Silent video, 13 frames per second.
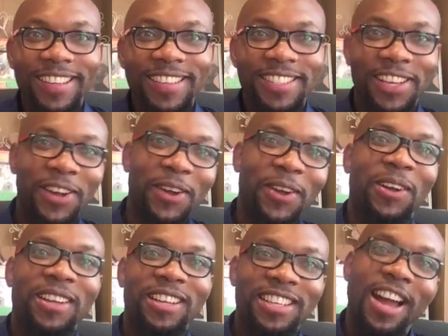
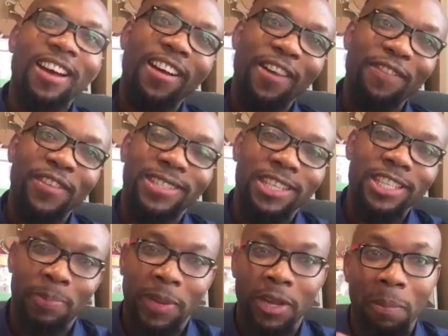So now obviously
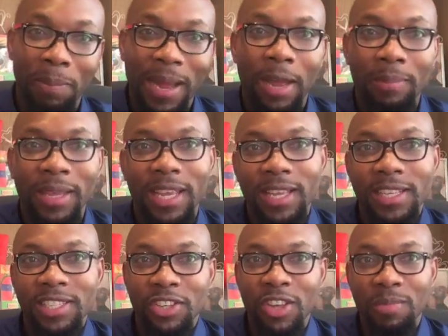it's picking up back,
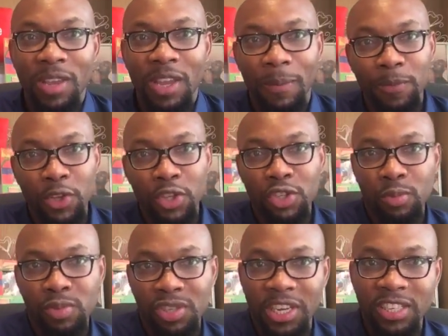because, you know what I mean,
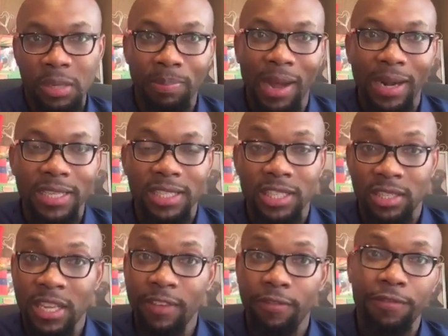YouTube changed the policies
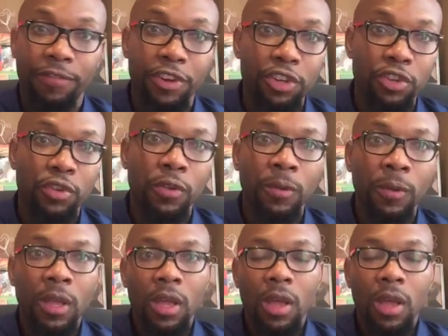even for new